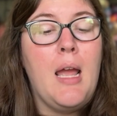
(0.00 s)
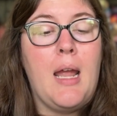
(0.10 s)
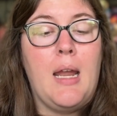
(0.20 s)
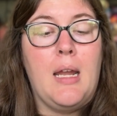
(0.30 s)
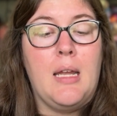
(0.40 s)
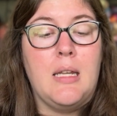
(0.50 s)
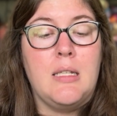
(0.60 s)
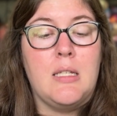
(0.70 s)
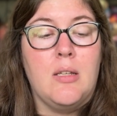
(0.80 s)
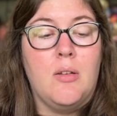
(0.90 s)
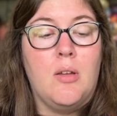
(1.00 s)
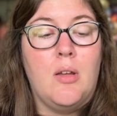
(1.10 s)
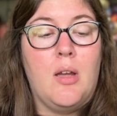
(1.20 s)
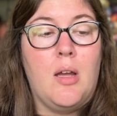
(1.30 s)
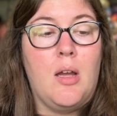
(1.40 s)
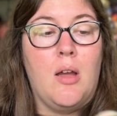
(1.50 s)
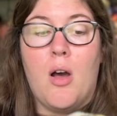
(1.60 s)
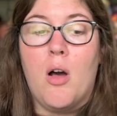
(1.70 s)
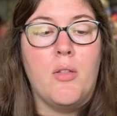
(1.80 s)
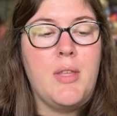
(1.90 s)
and
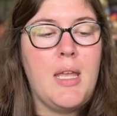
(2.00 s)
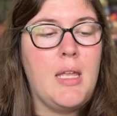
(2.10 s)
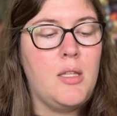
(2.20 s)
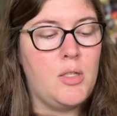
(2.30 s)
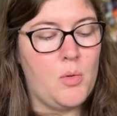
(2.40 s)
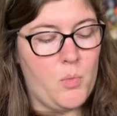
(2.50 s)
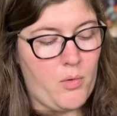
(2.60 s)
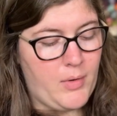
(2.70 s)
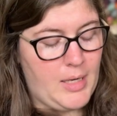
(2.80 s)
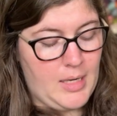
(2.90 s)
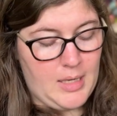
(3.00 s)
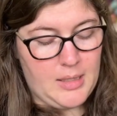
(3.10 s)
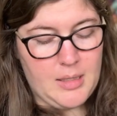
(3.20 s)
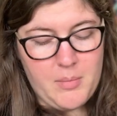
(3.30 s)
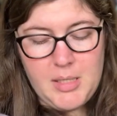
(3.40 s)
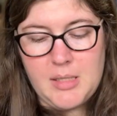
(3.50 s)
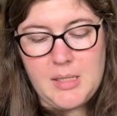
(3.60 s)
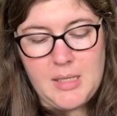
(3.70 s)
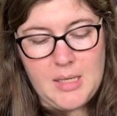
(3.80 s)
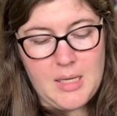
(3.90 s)
all of the ends woven in. Let me
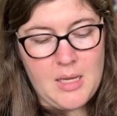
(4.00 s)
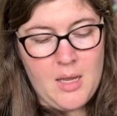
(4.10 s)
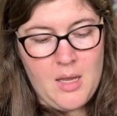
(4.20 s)
see